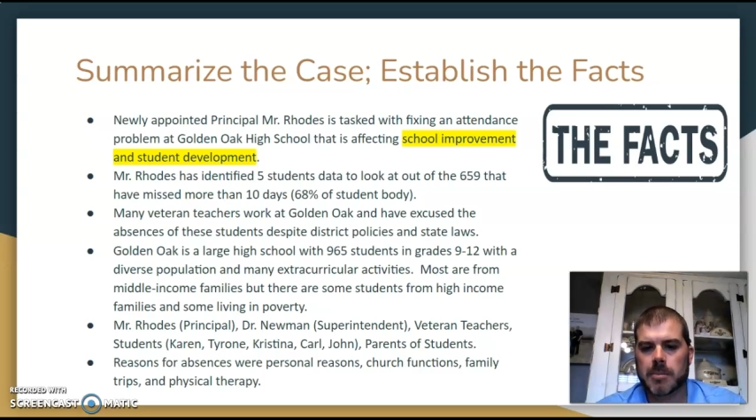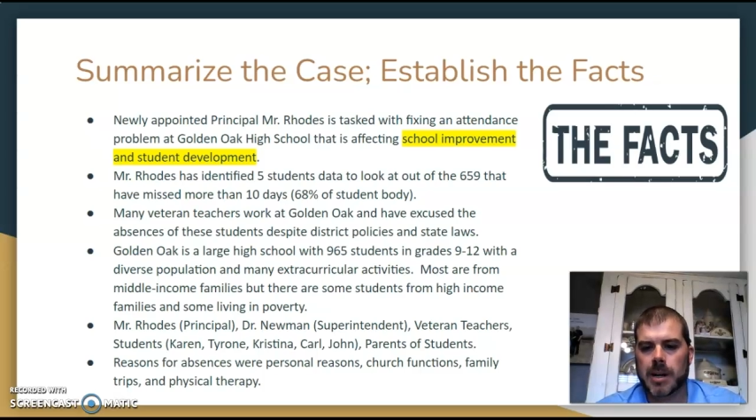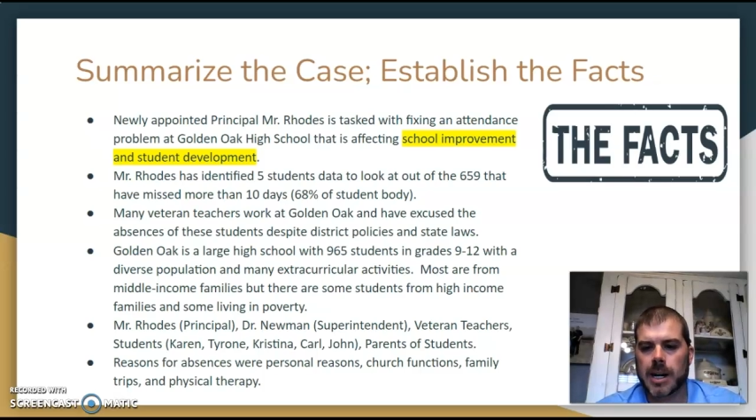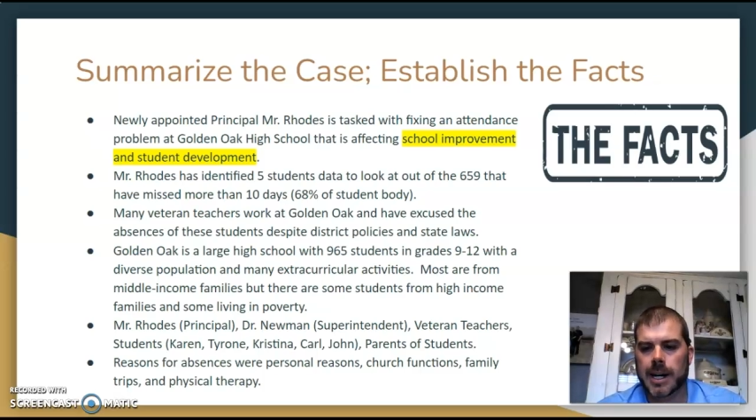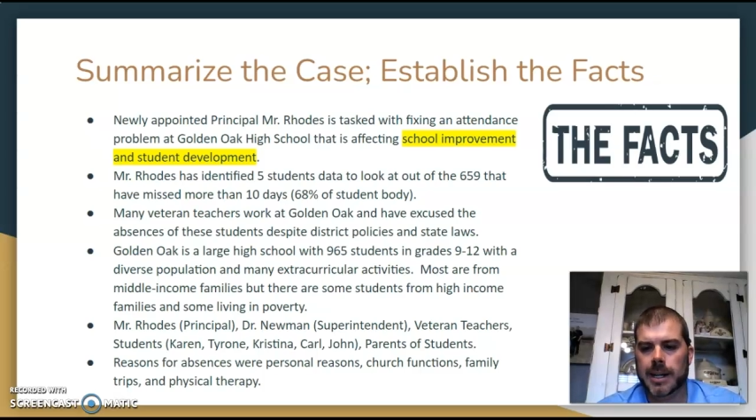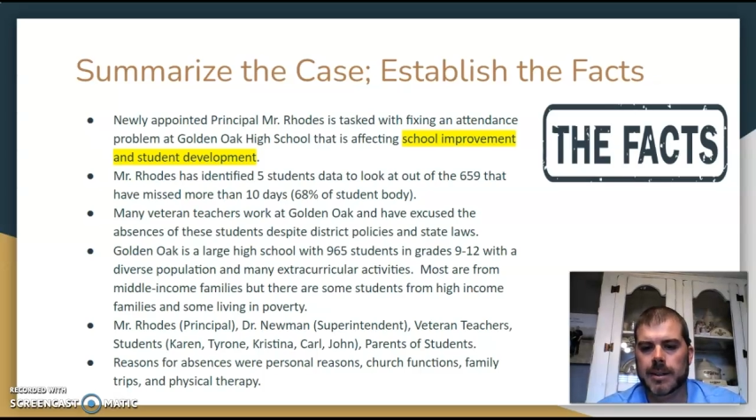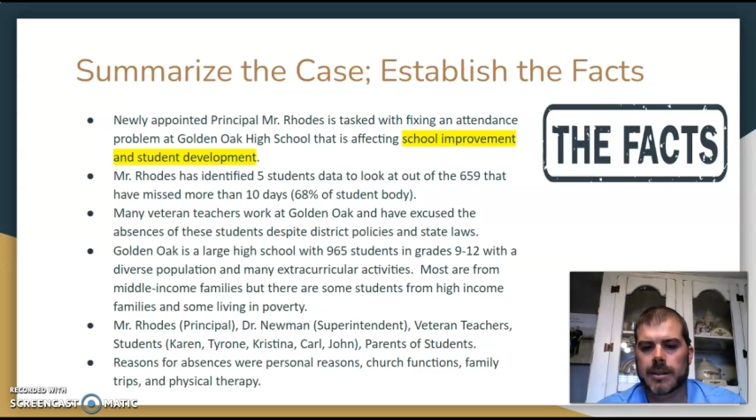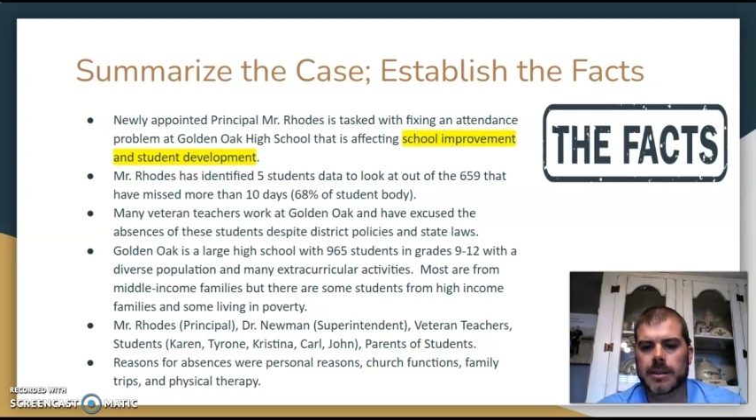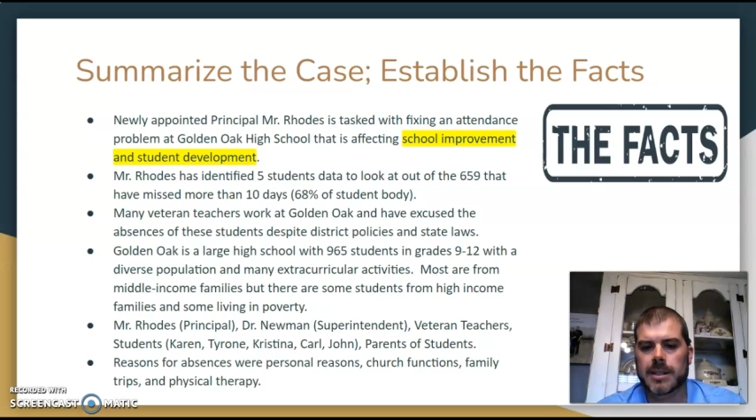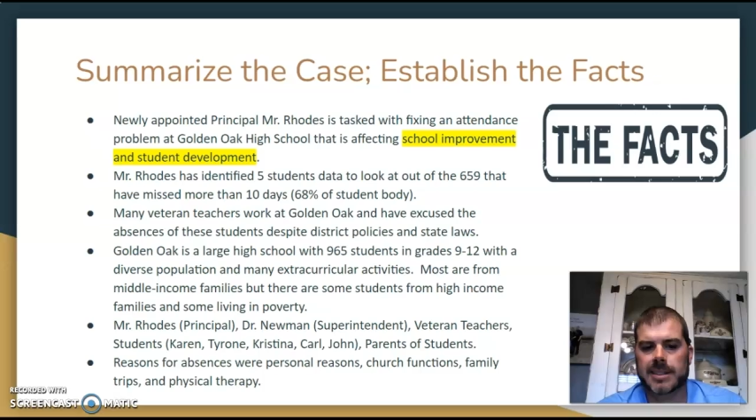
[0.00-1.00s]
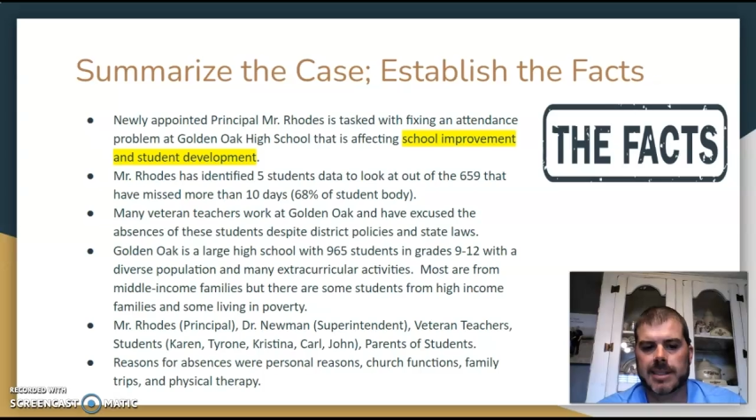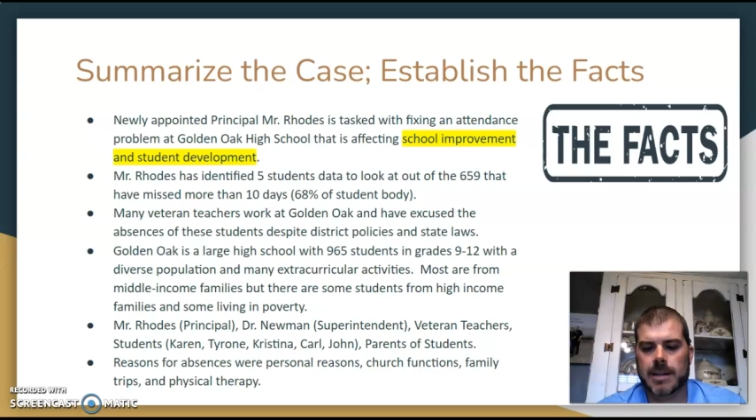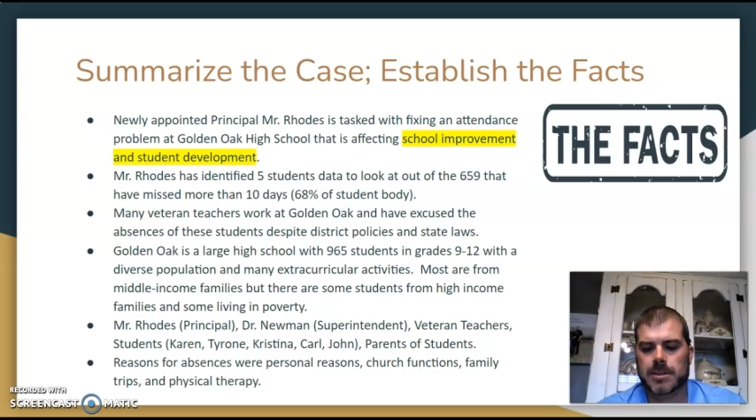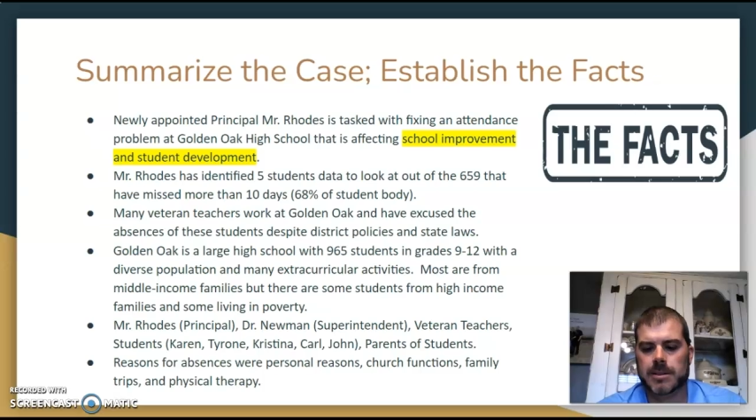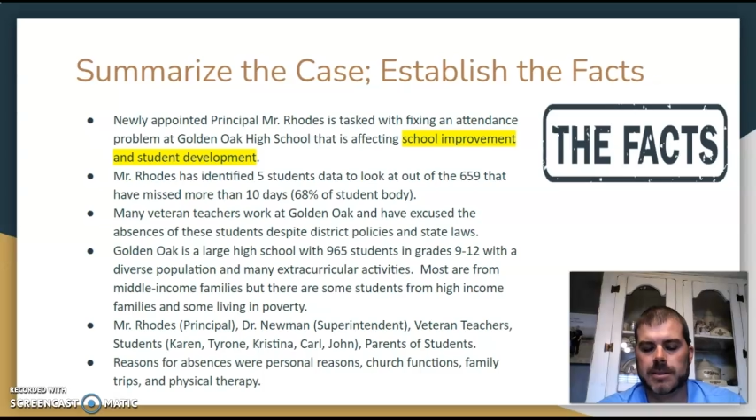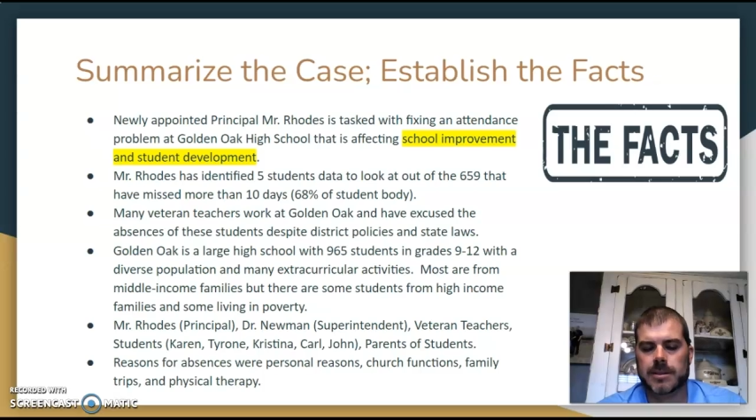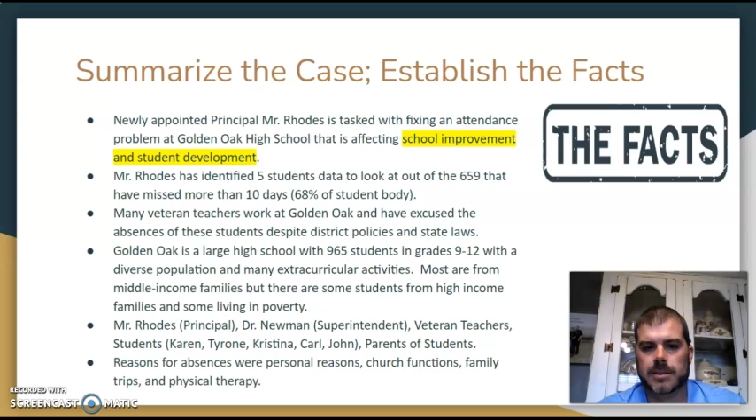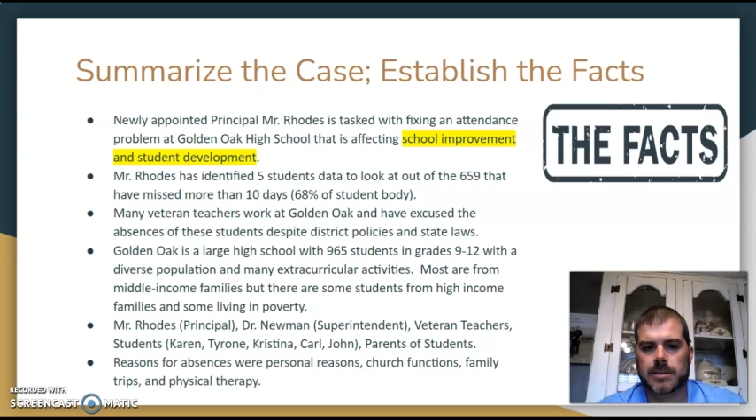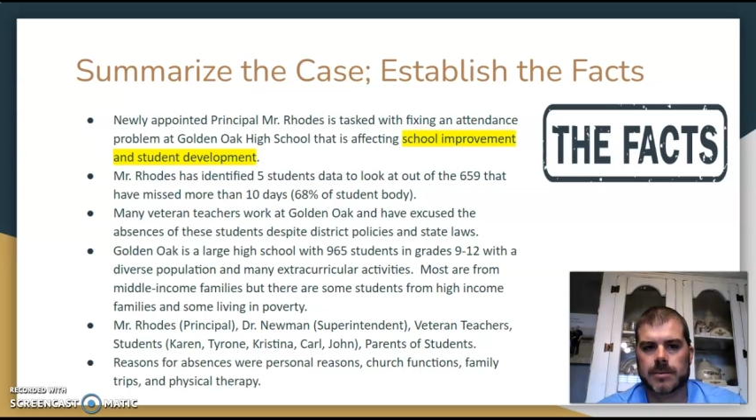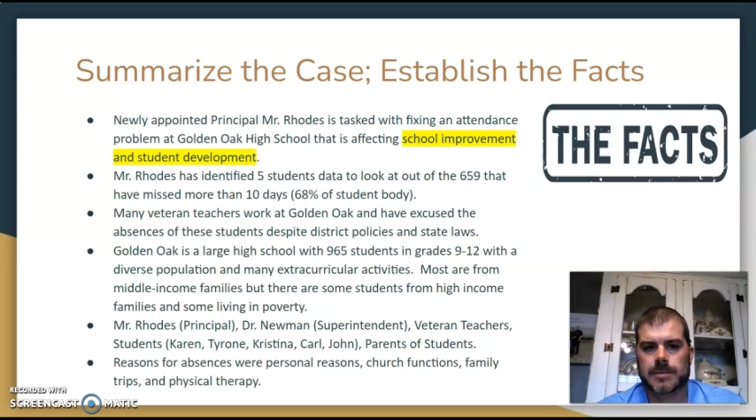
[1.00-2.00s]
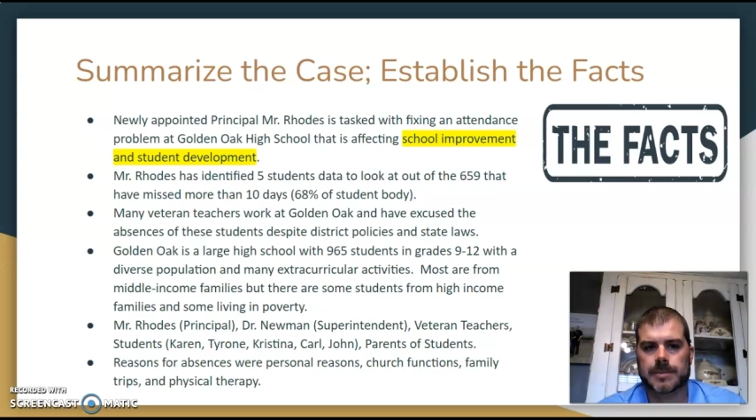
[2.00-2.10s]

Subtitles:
by these absences.